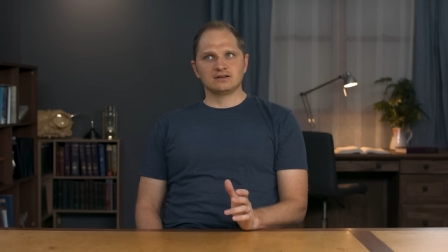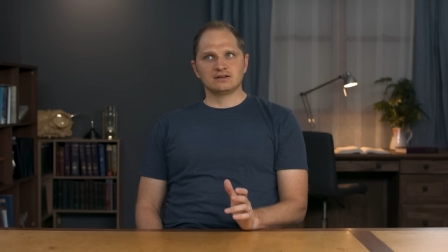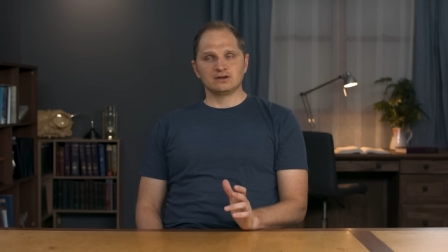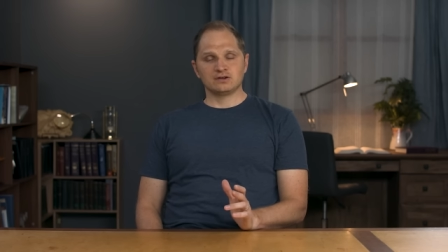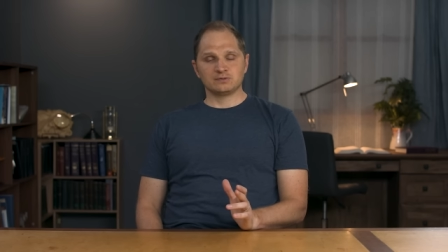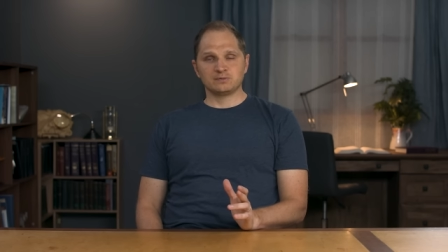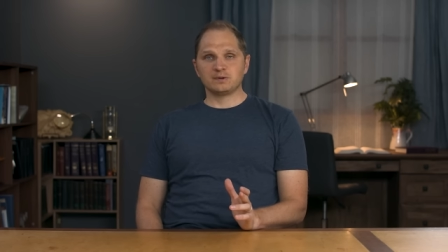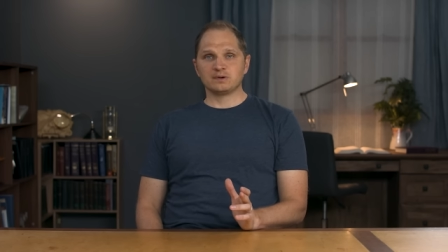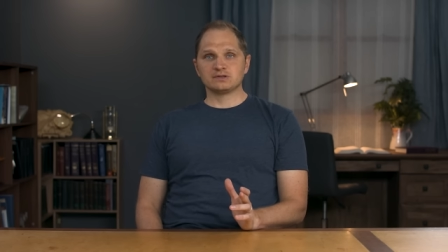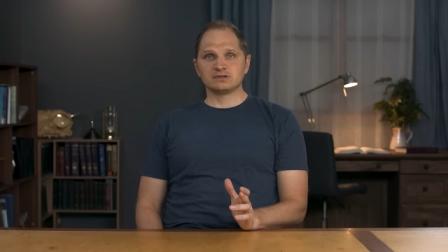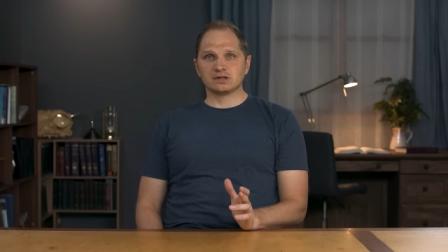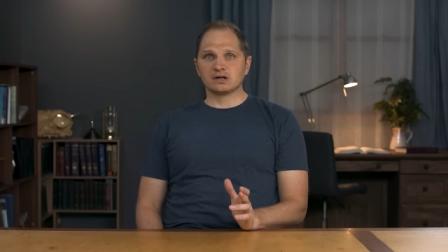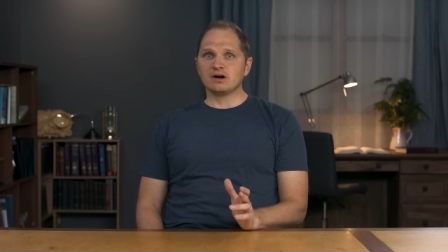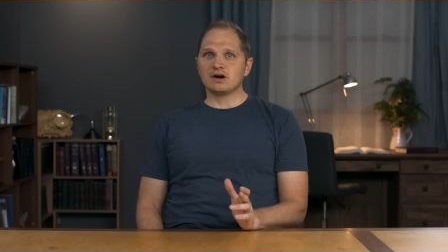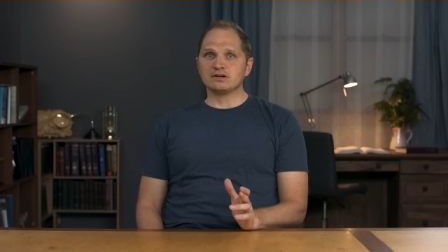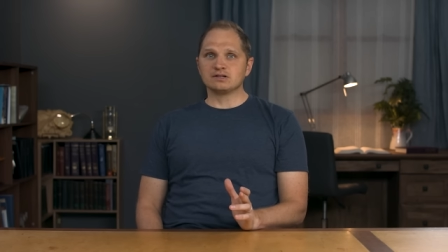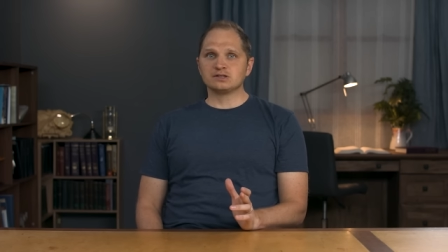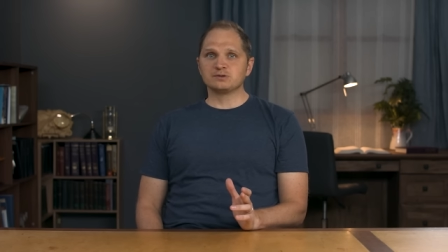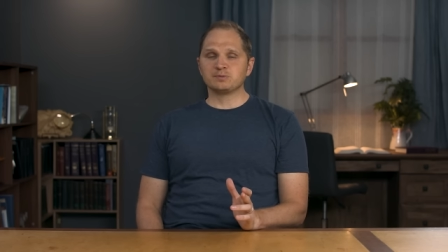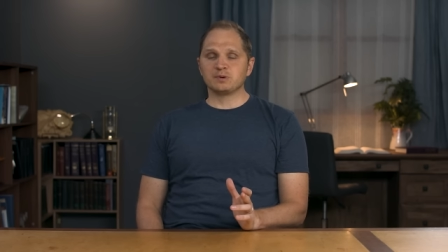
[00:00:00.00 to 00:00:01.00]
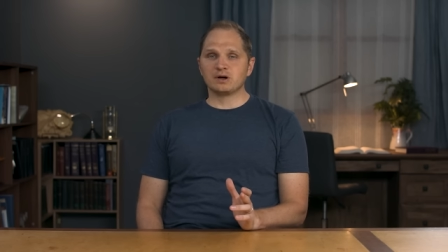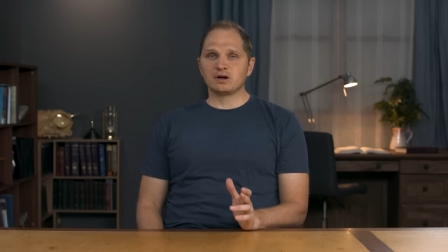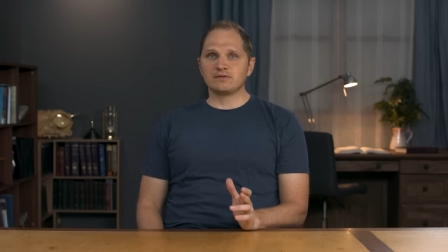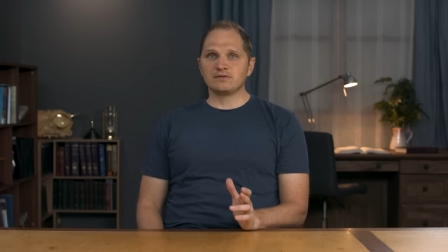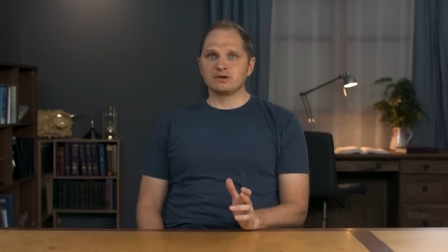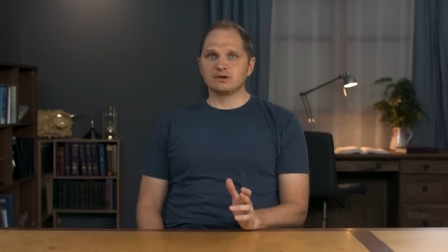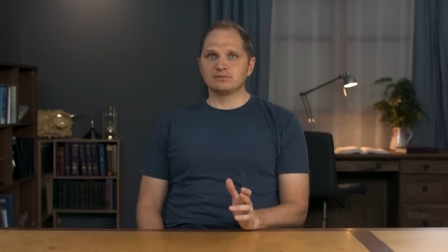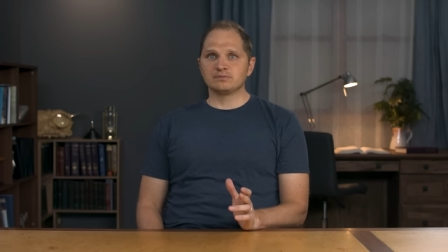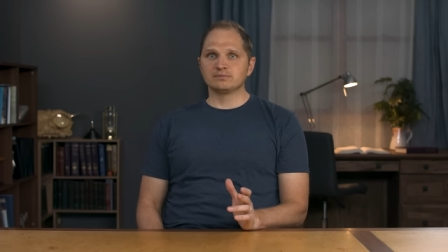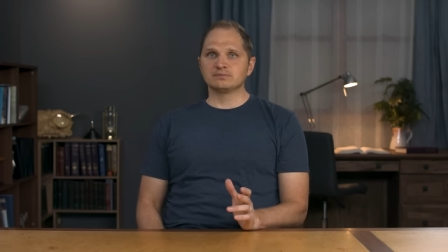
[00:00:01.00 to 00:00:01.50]
Your spirit's a conscious part of
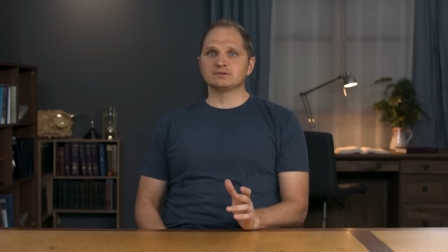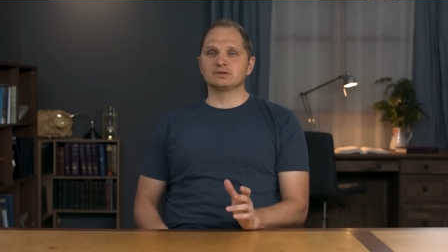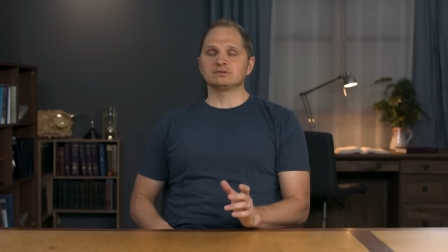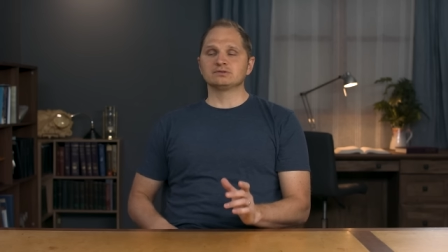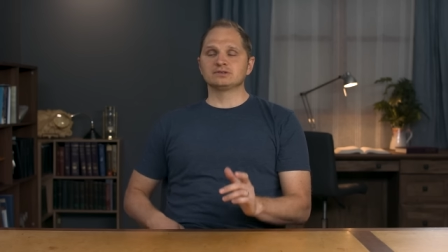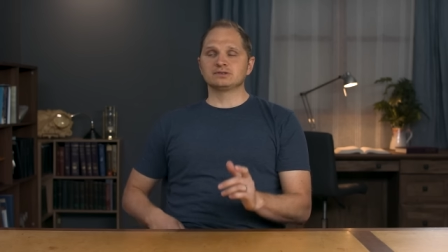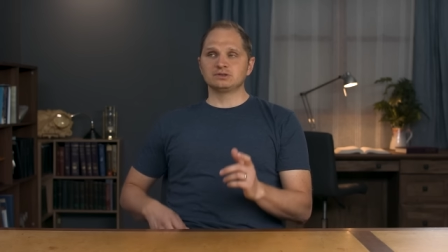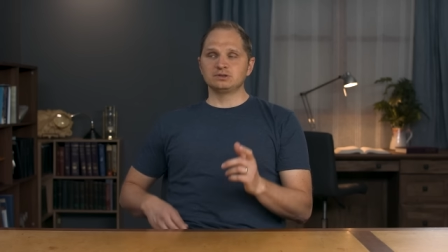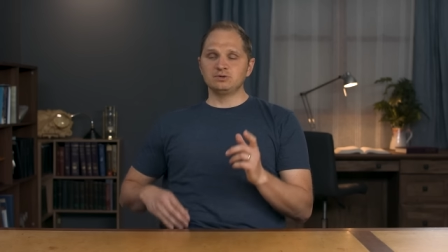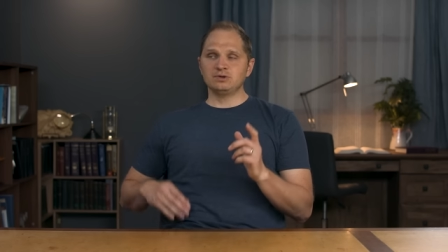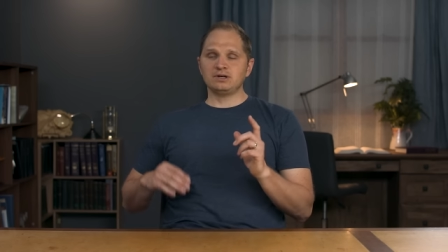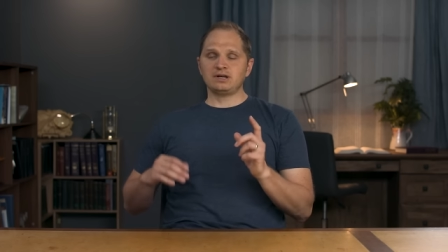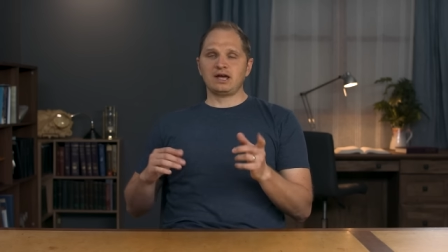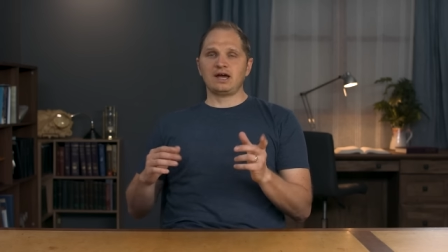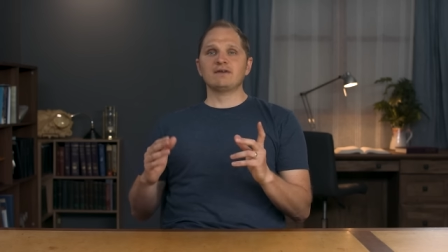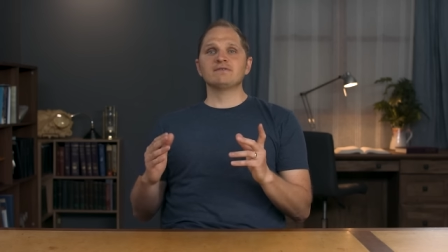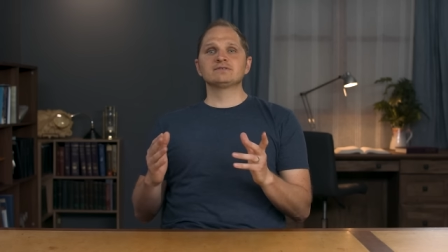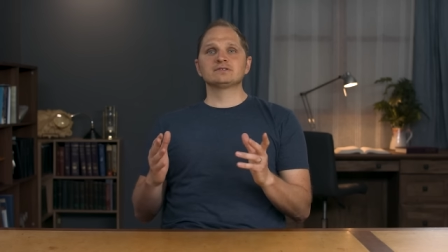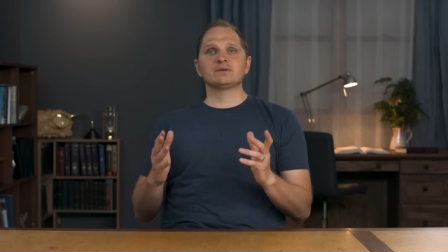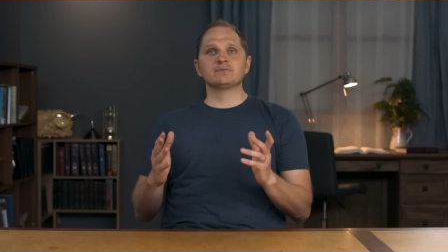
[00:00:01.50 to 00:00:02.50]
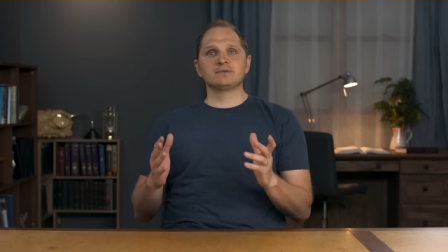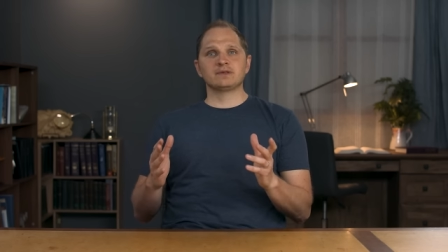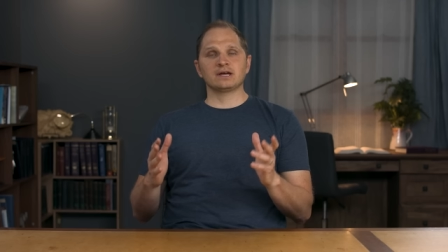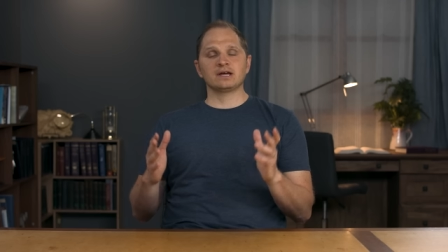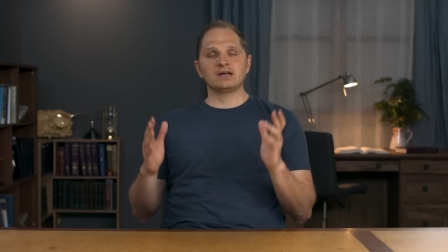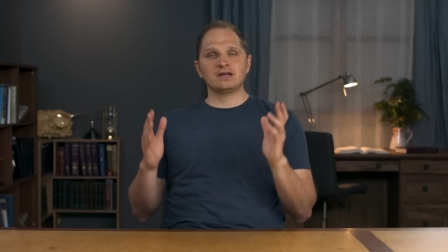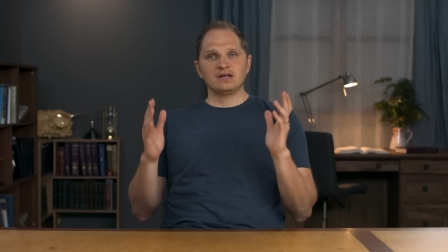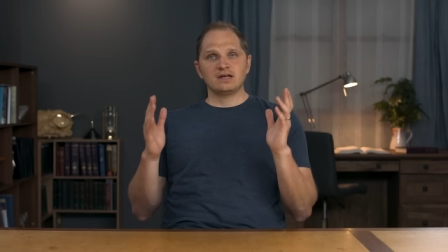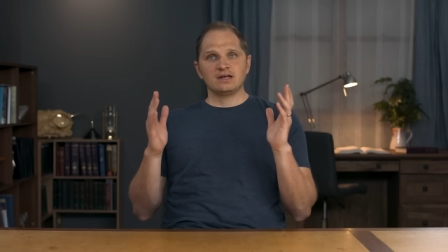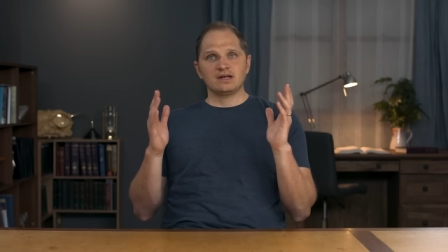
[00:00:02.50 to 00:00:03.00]
you. So you can have
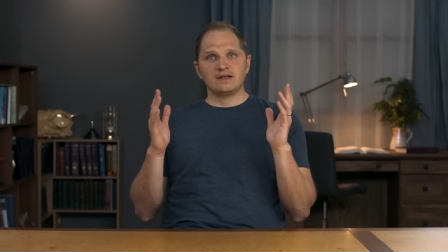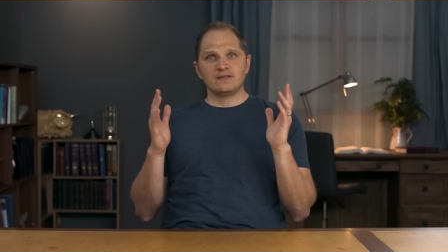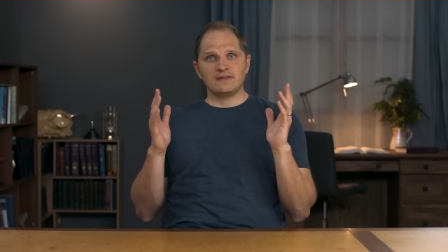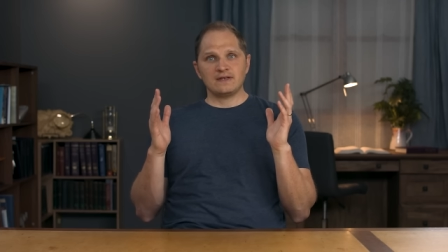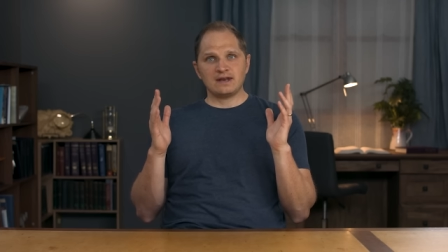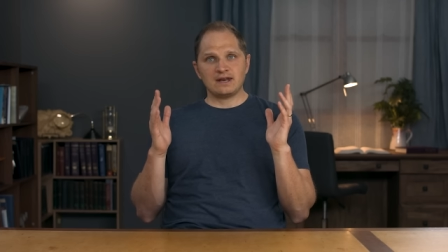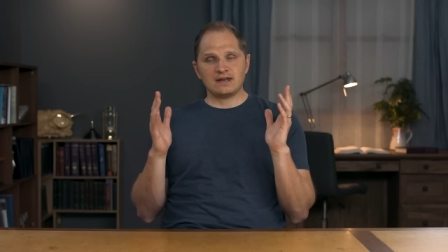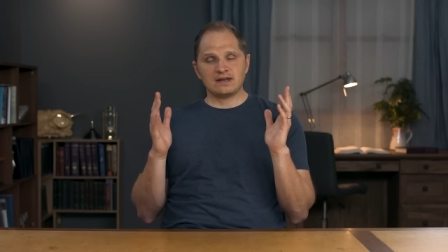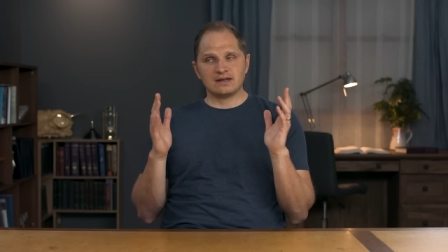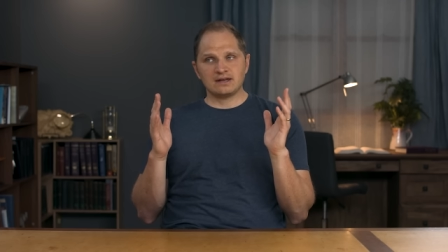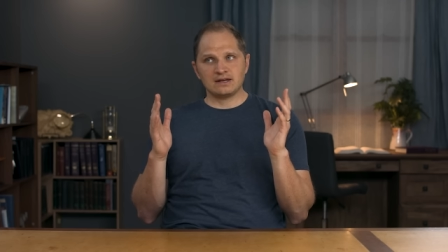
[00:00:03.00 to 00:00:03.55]
something that,